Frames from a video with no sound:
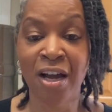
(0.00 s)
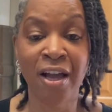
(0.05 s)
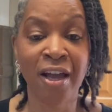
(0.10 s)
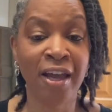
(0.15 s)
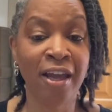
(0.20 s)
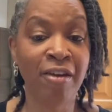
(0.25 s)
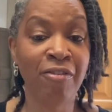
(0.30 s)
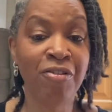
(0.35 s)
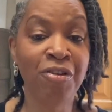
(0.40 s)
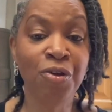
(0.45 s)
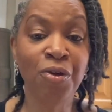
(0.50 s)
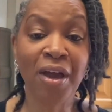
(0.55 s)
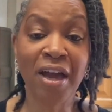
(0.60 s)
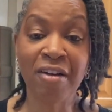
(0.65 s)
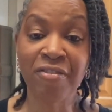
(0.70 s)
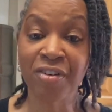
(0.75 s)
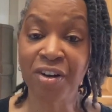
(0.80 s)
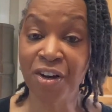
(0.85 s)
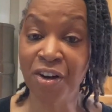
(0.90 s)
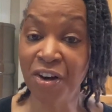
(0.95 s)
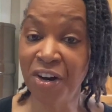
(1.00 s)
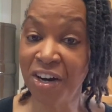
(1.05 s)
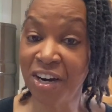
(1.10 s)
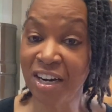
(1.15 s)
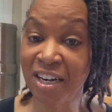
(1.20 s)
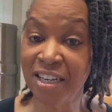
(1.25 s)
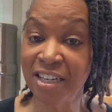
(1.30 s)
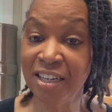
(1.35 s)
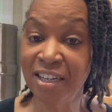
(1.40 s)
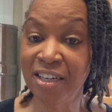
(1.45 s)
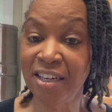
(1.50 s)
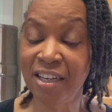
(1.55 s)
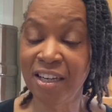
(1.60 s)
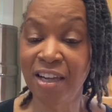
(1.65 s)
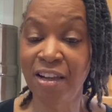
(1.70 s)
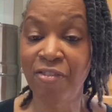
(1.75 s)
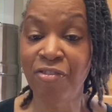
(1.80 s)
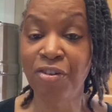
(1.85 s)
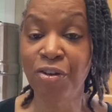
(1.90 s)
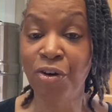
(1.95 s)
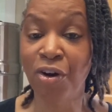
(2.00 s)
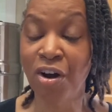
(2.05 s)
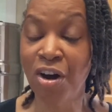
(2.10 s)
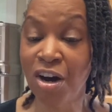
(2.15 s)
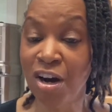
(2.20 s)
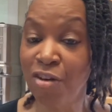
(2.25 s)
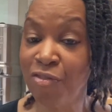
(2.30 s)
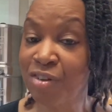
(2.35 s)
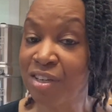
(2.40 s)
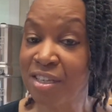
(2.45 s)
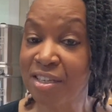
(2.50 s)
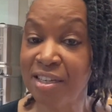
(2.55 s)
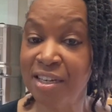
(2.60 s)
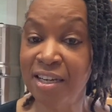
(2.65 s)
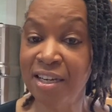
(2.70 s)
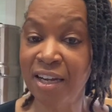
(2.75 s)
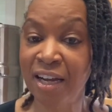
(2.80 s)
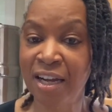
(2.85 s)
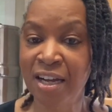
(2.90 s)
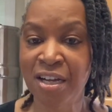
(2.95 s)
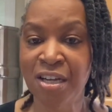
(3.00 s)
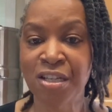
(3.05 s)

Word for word: if you have a garden, if you're harvesting,